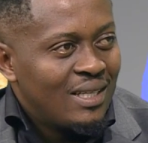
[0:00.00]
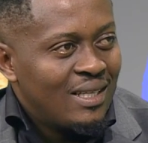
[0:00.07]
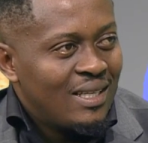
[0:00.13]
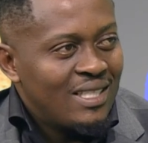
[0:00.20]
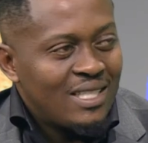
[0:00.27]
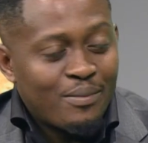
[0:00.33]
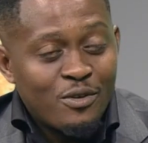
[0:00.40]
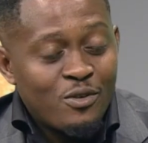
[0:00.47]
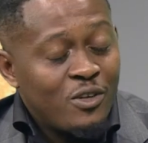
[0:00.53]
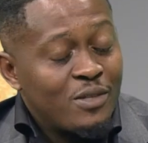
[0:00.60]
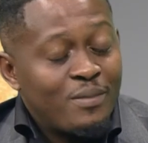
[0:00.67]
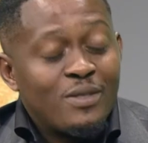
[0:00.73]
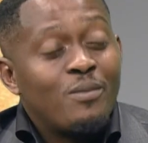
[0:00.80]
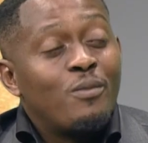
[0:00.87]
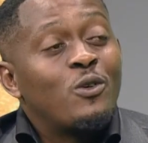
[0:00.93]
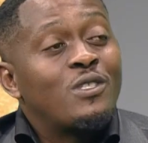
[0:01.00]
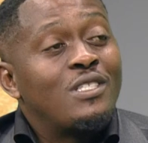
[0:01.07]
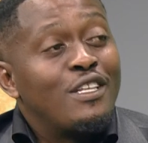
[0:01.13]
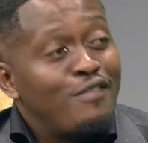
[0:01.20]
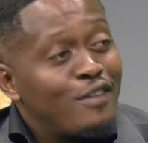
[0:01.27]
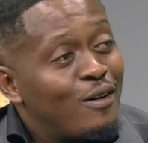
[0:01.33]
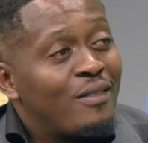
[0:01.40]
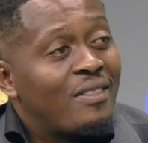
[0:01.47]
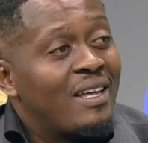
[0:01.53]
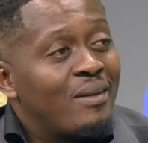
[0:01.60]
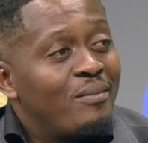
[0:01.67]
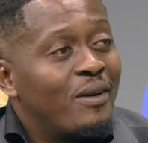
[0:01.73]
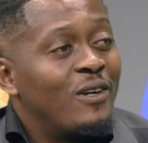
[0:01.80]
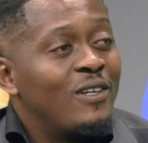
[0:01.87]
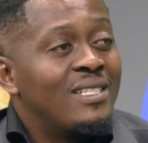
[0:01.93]
Entrepreneurship is the most difficult thing
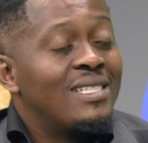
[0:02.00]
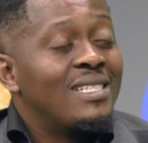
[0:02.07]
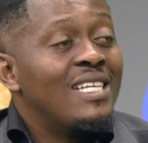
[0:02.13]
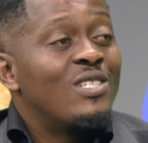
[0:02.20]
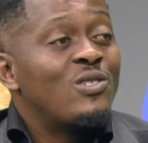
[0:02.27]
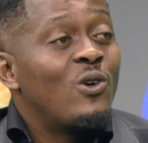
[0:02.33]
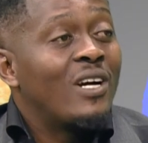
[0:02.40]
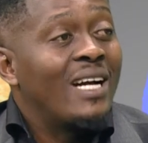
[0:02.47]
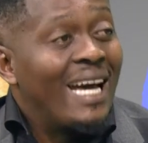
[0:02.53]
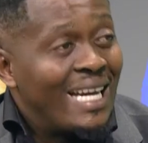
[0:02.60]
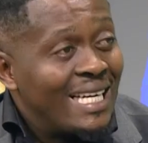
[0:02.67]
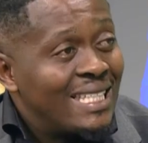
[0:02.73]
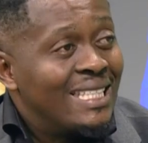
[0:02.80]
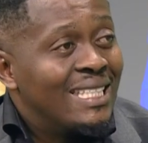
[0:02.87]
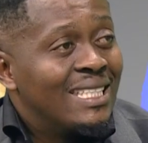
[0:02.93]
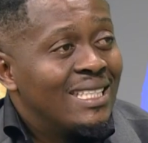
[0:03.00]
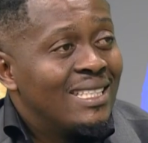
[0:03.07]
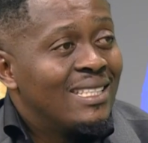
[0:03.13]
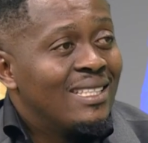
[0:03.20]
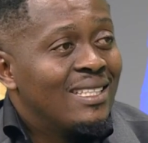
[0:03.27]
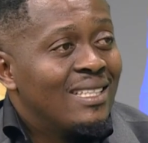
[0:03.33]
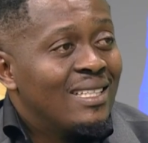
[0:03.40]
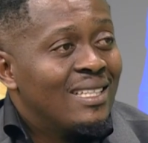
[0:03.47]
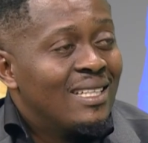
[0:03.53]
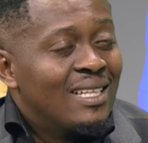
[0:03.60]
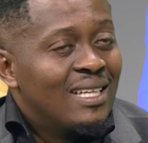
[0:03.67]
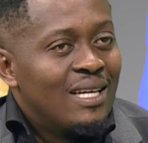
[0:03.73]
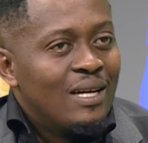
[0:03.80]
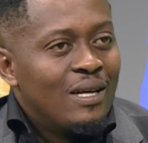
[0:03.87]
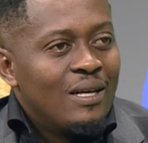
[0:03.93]
because there's no guarantee.
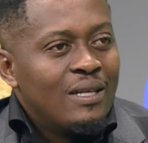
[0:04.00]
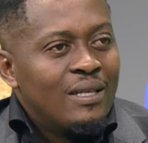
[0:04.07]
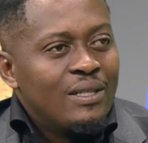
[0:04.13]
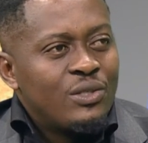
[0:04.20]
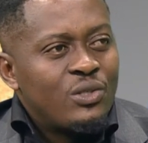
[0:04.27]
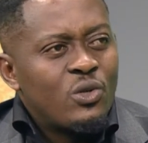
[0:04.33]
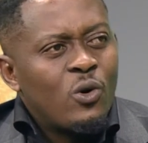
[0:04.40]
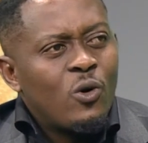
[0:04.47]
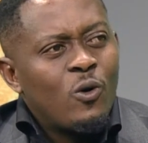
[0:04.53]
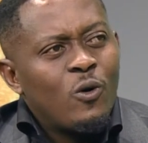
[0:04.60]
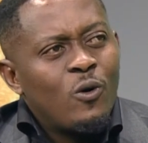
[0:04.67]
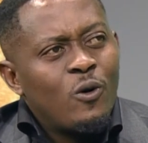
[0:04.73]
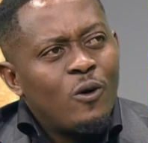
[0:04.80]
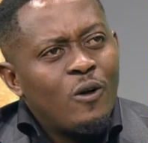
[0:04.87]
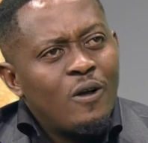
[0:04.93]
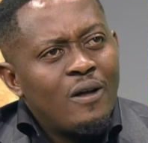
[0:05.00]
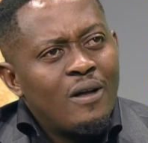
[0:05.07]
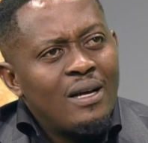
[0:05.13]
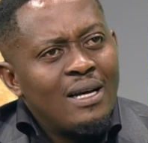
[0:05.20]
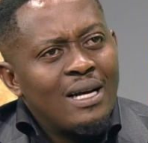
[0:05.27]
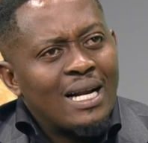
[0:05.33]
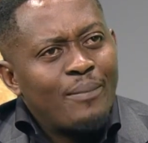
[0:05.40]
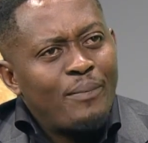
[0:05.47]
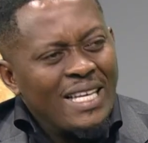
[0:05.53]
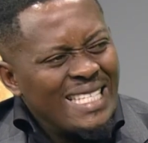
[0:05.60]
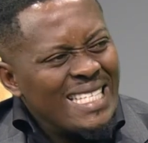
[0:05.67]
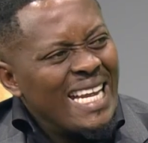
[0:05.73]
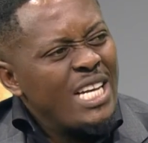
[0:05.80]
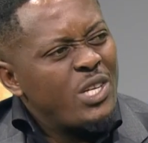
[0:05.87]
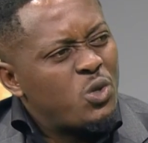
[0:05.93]
So,
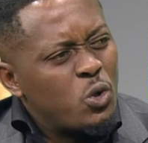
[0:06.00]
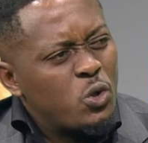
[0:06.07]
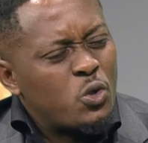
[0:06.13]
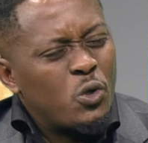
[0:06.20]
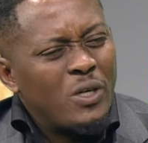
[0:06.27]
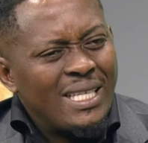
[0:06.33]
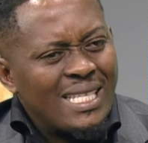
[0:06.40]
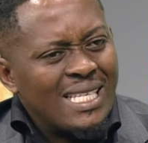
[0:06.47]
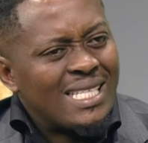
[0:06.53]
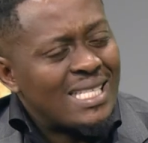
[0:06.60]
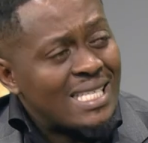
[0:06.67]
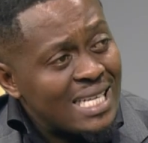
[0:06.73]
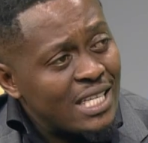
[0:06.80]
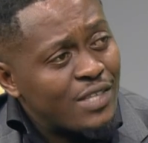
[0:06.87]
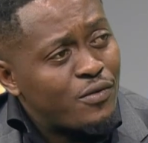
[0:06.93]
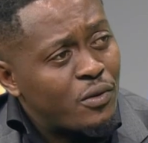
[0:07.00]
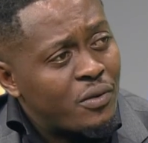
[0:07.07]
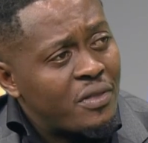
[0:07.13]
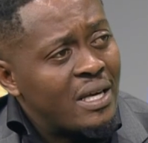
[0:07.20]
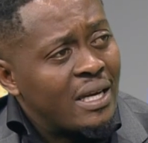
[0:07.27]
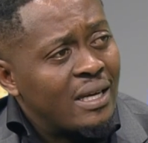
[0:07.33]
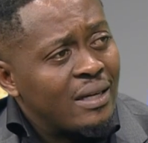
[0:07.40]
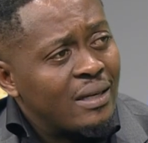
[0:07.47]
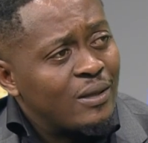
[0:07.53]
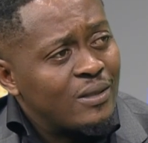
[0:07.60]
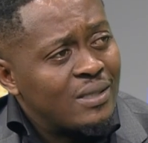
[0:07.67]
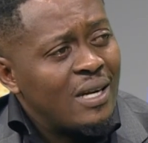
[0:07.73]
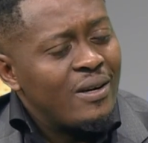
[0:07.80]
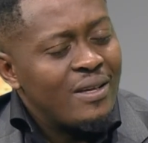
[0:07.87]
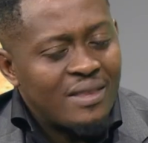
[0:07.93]
personally, it's a stressful thing because
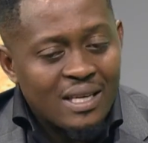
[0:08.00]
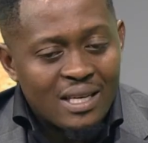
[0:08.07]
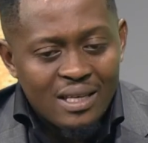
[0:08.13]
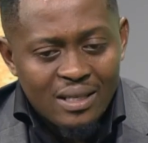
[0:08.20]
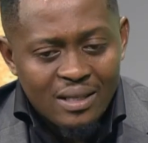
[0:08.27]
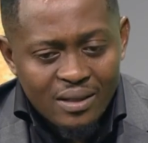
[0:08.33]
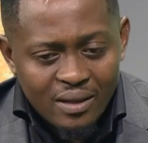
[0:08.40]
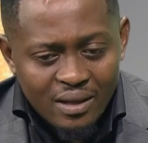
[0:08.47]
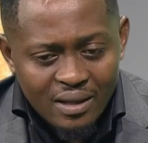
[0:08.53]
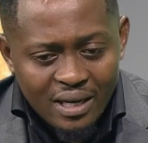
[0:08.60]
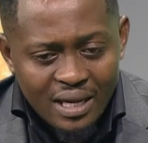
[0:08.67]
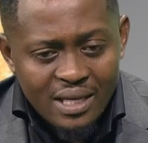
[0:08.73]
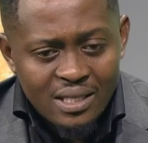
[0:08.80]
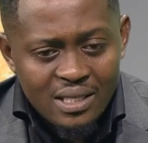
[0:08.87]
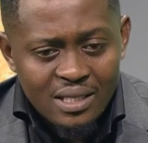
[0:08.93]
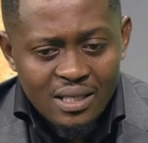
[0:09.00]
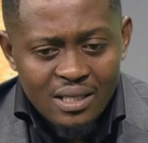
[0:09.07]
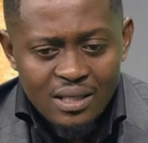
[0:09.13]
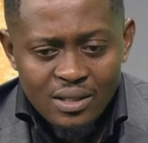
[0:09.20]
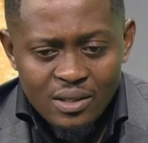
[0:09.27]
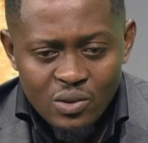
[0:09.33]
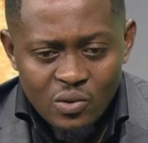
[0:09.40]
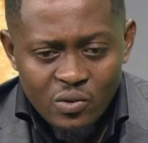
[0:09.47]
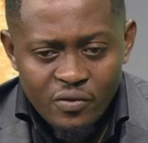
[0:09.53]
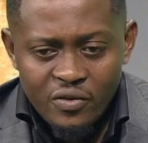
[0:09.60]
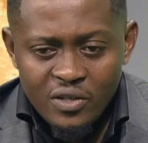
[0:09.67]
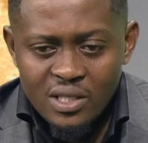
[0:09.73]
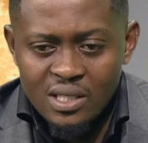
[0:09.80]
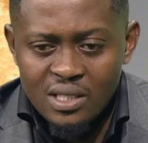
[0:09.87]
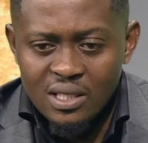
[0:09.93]
now you're thinking rent, school
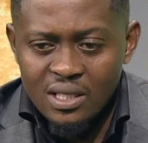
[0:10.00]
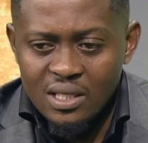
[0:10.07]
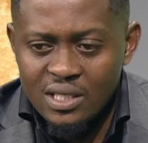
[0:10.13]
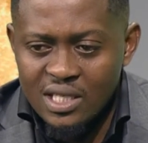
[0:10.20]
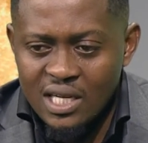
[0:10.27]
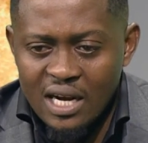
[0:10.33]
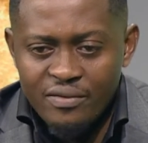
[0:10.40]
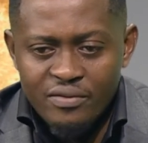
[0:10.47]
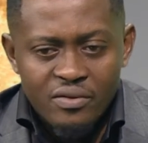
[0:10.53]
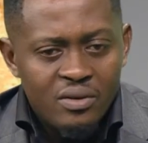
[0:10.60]
fees, chikafu,